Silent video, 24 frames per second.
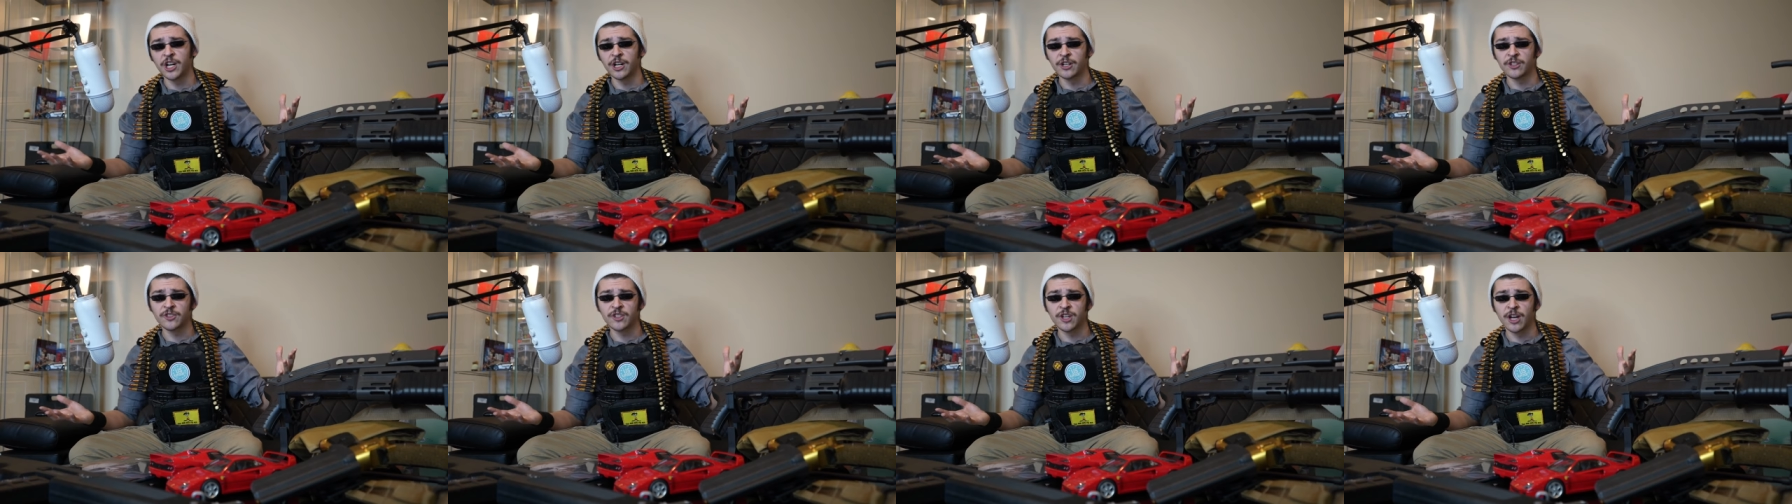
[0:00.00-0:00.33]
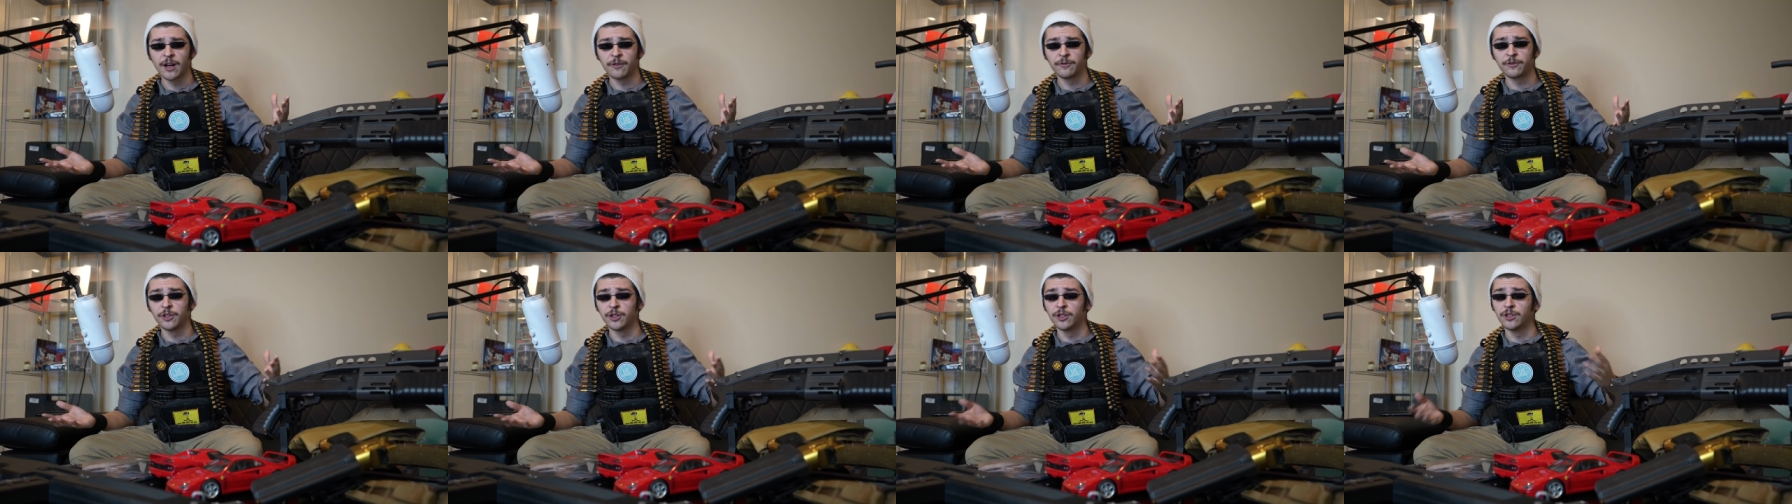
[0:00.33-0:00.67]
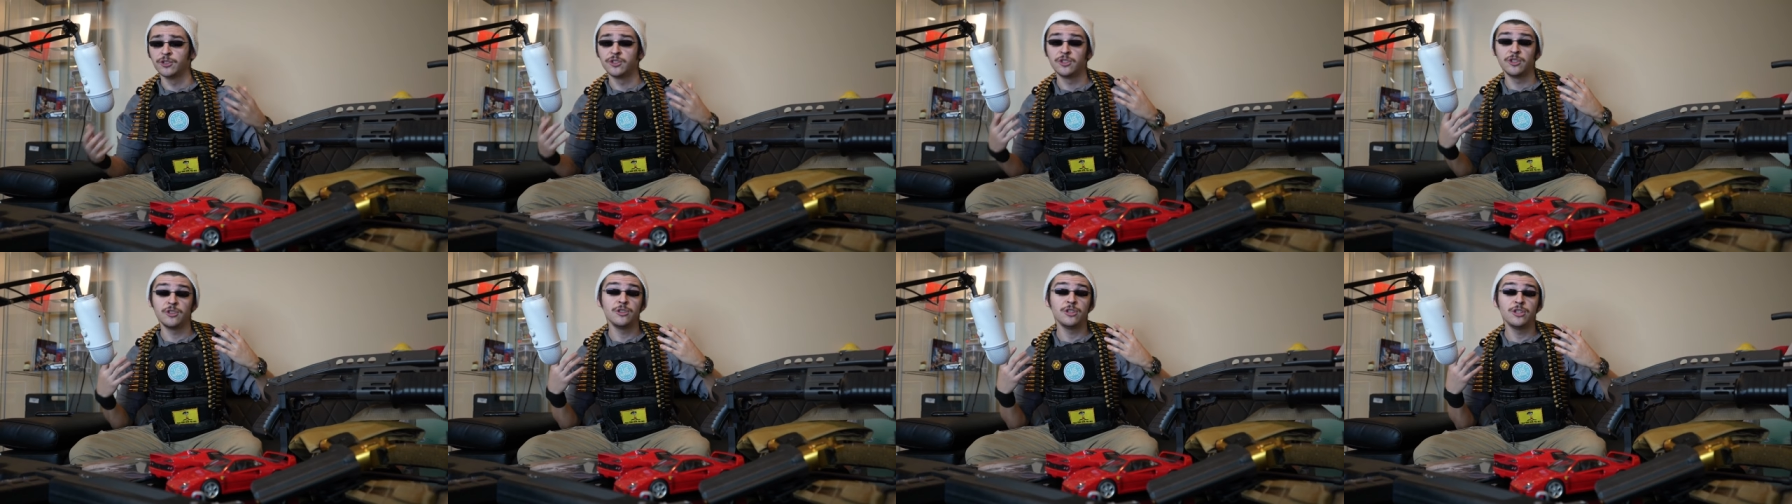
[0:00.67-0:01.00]

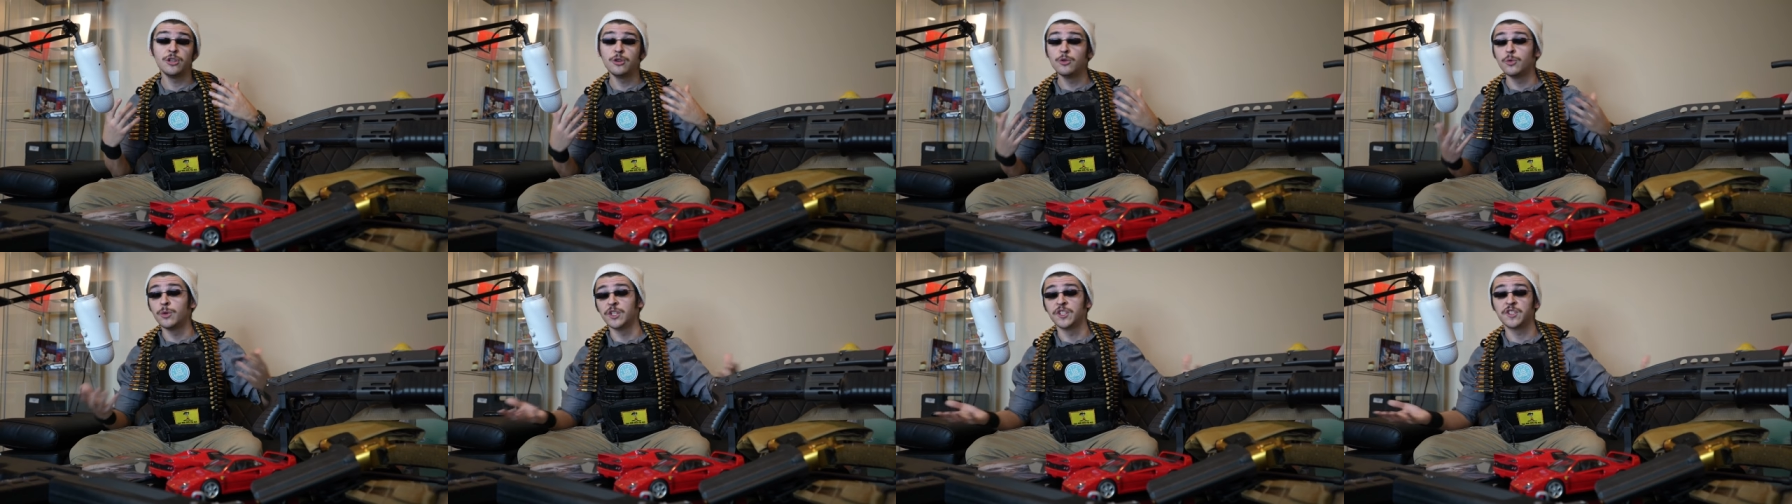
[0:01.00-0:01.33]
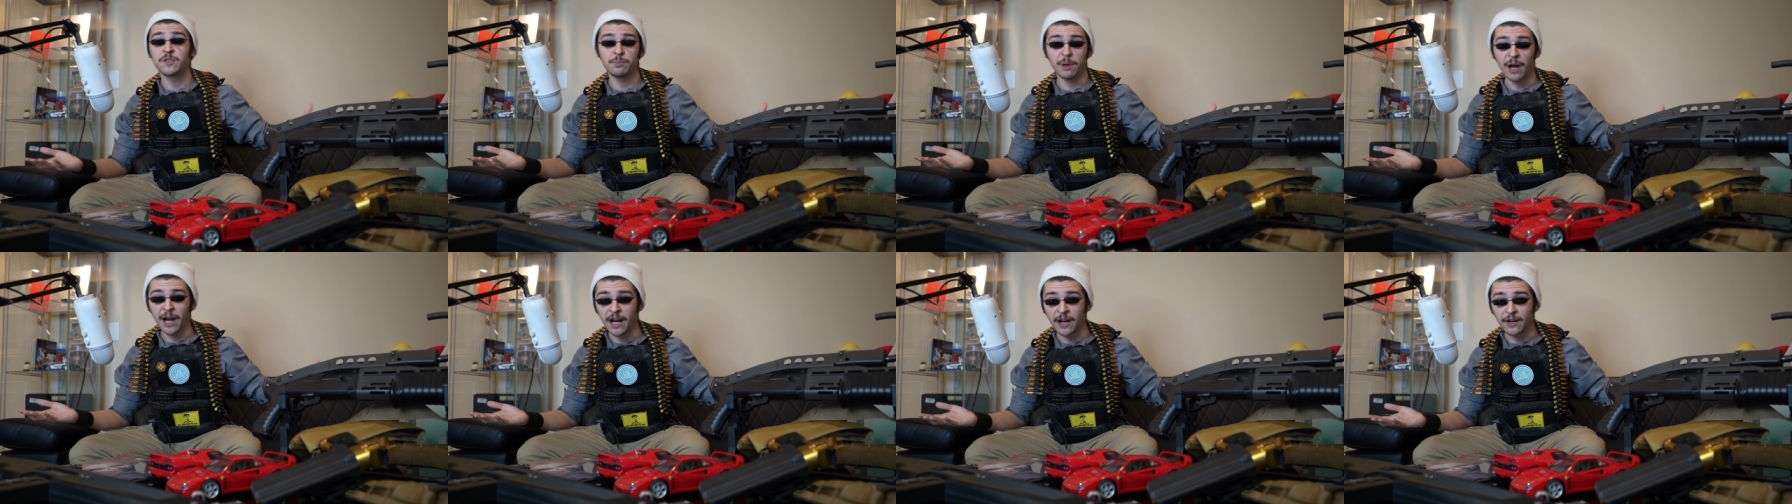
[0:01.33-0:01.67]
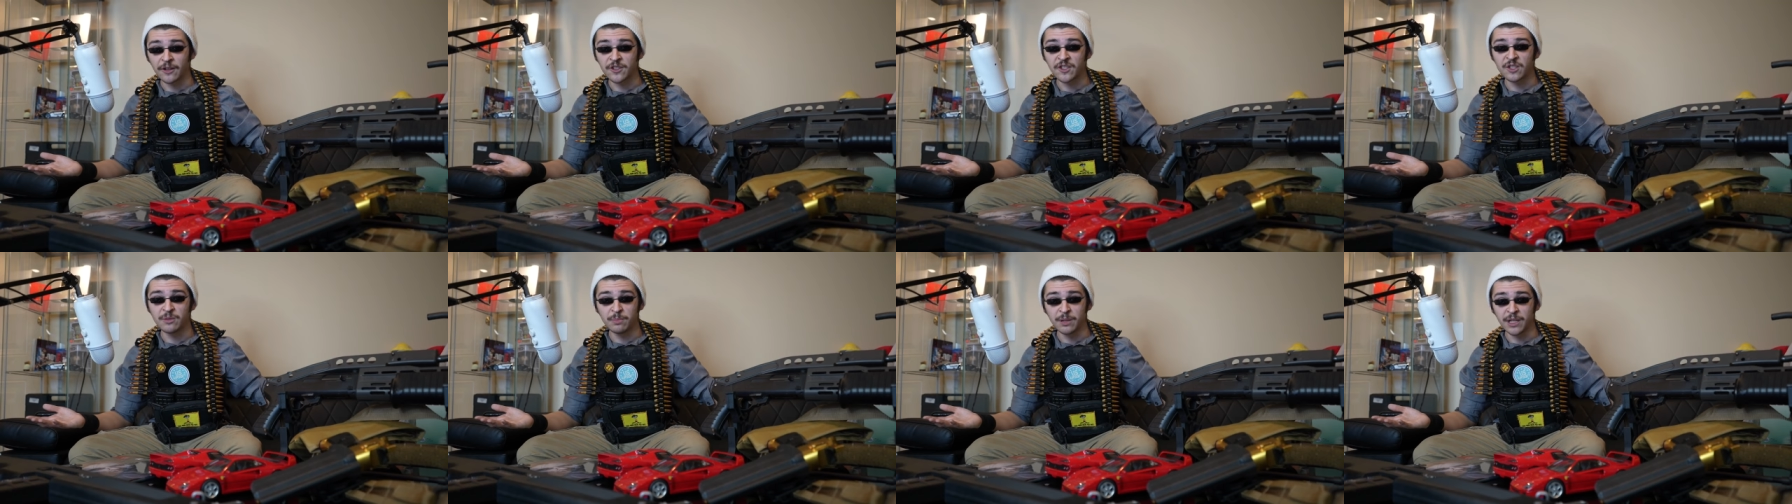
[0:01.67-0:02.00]
airsofter do you
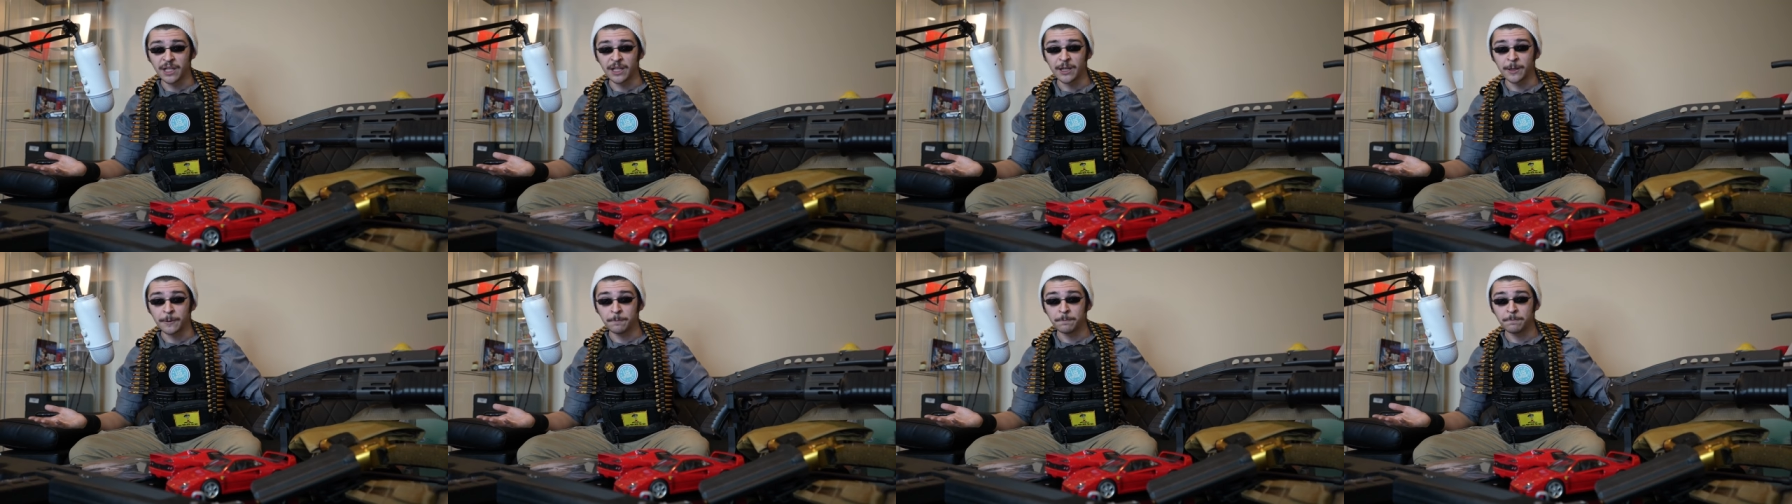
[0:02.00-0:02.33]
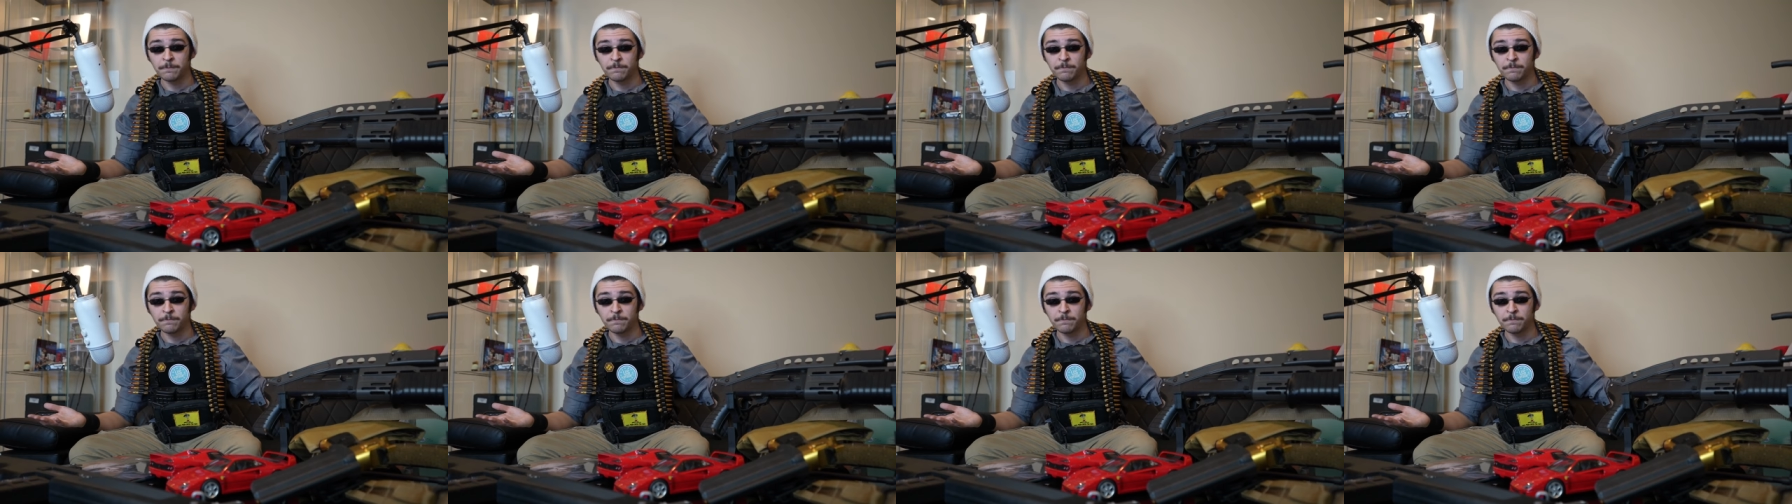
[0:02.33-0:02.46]
aspire to be?